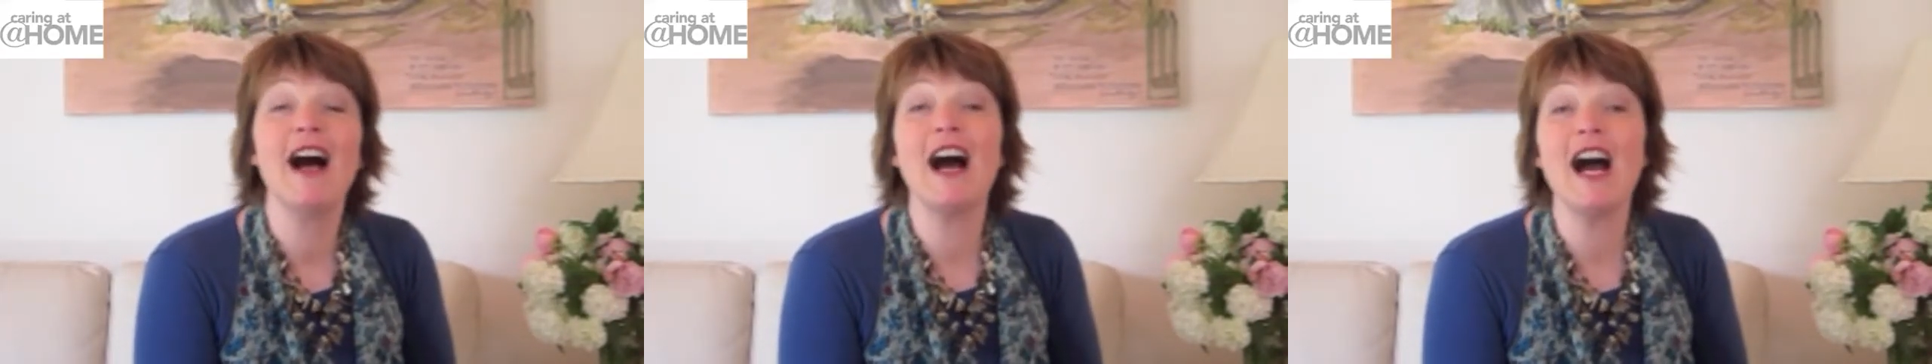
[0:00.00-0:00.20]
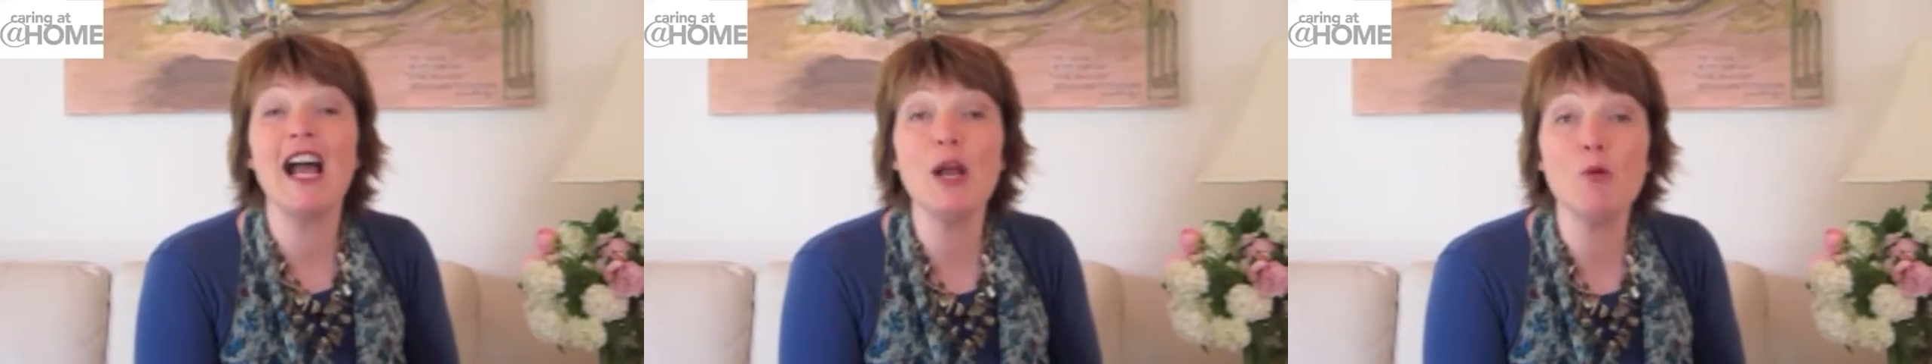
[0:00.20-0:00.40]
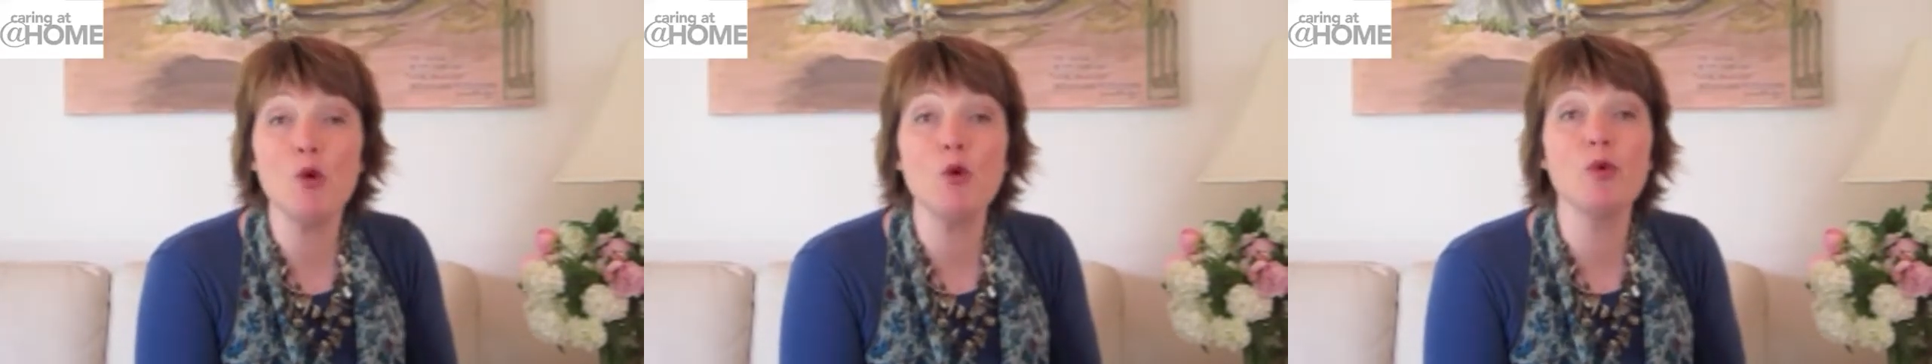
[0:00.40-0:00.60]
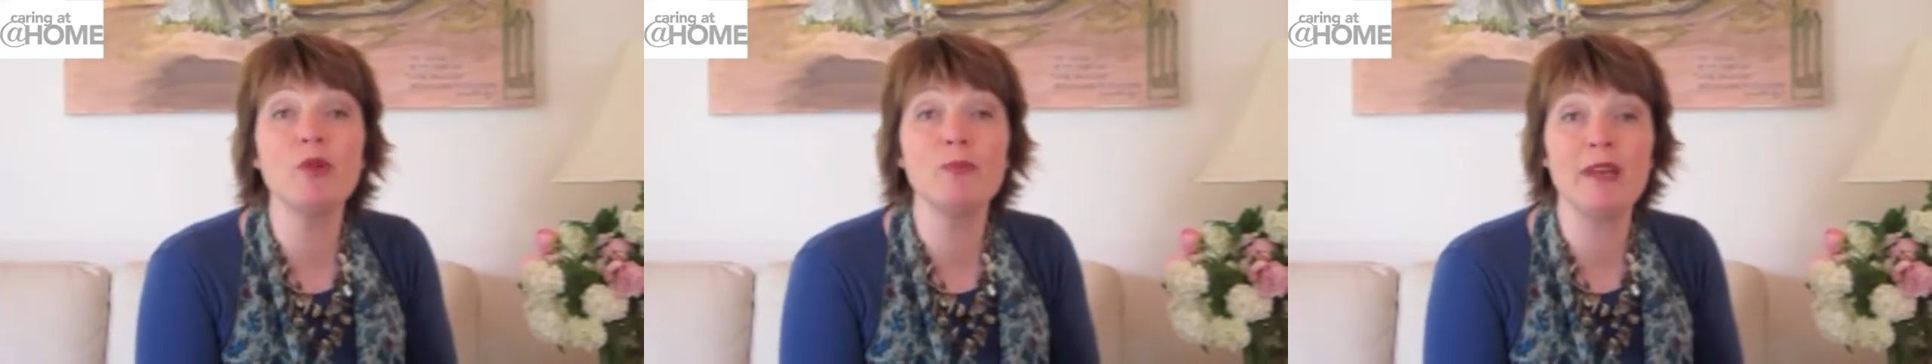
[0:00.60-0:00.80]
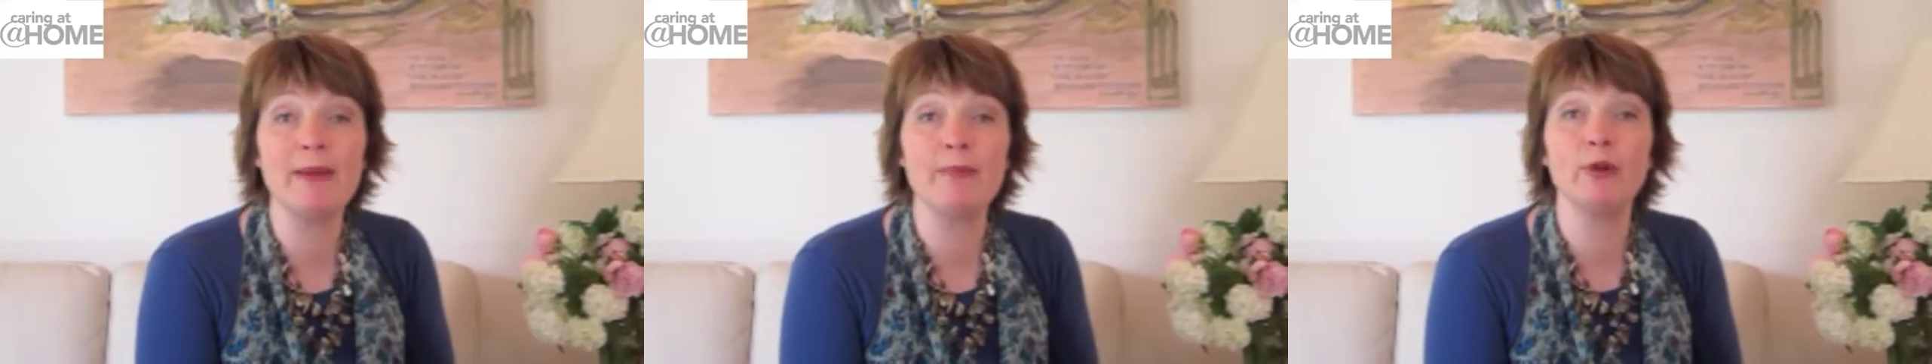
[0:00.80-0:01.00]
I work
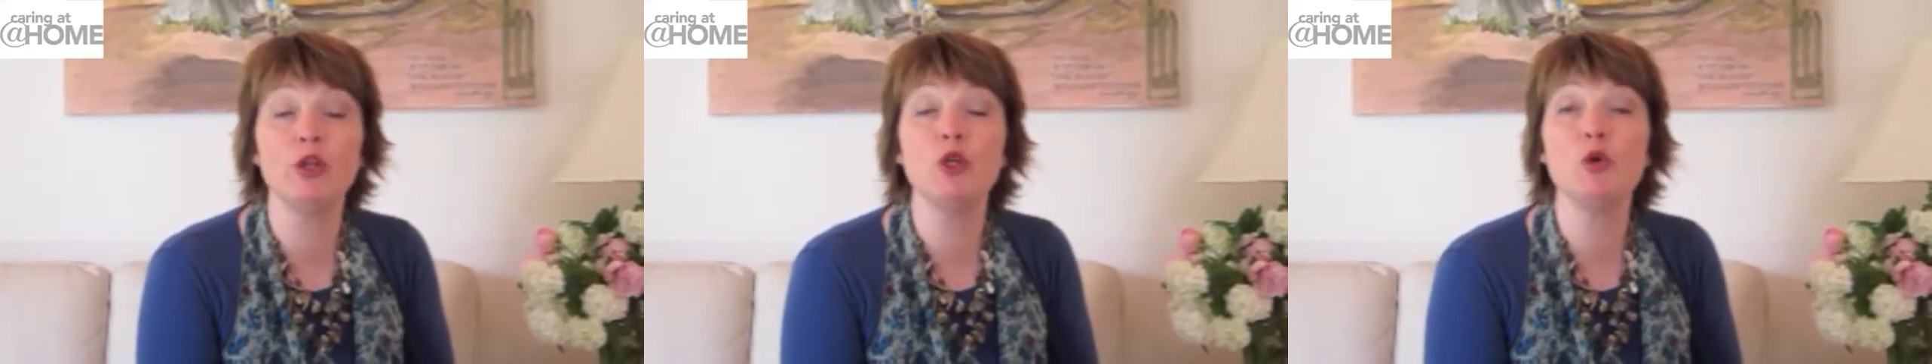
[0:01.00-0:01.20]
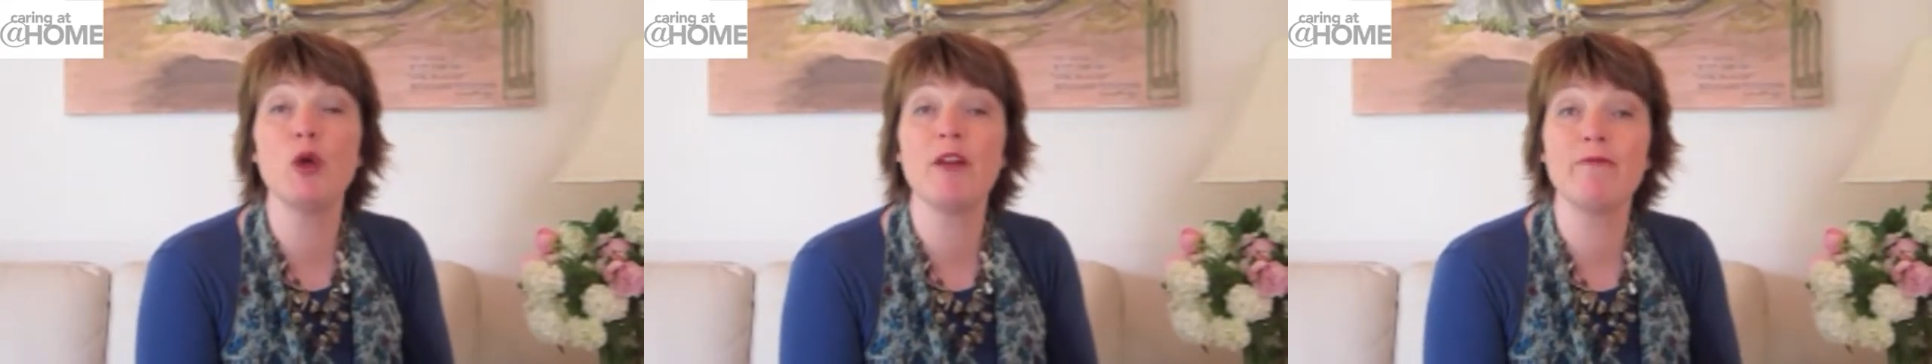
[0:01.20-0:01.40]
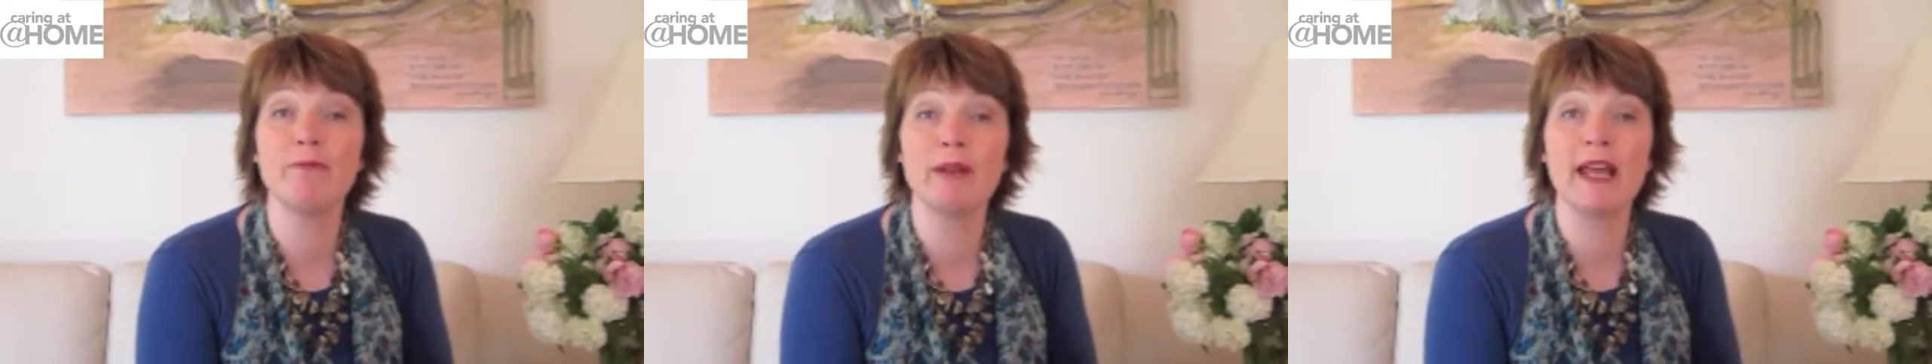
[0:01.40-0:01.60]
with people who have